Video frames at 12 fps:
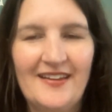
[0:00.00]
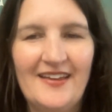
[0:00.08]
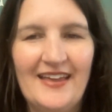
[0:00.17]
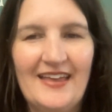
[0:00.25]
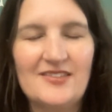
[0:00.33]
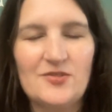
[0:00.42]

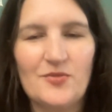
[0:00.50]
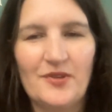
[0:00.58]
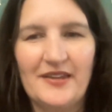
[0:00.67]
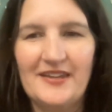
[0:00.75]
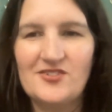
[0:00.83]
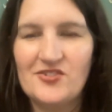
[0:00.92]
it's really
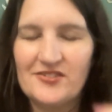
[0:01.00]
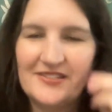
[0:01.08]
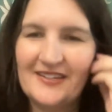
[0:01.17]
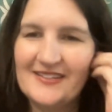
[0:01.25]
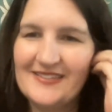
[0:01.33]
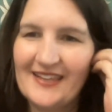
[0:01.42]
interesting
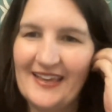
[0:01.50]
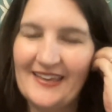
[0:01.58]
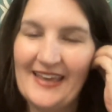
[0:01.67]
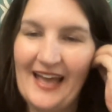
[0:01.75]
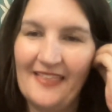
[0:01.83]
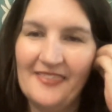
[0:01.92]
because, like,
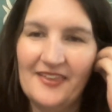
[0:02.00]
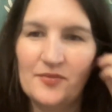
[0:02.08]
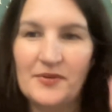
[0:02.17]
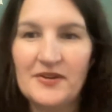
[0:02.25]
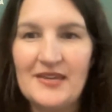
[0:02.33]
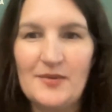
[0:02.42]
yeah, the
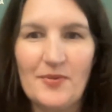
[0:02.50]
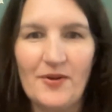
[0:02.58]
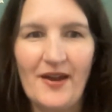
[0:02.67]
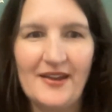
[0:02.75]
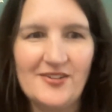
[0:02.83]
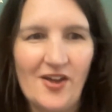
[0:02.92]
bookkeeper
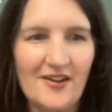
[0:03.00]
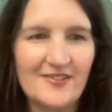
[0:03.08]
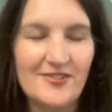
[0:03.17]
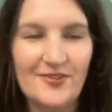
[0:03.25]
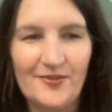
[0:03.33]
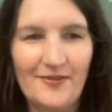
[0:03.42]
I talk
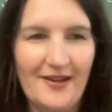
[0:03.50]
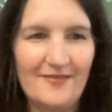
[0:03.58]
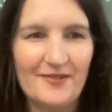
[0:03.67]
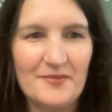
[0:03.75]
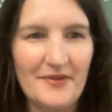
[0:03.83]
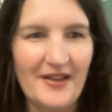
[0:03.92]
to
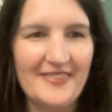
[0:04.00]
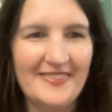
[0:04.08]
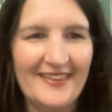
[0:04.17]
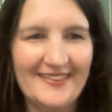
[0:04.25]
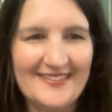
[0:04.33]
every month, and the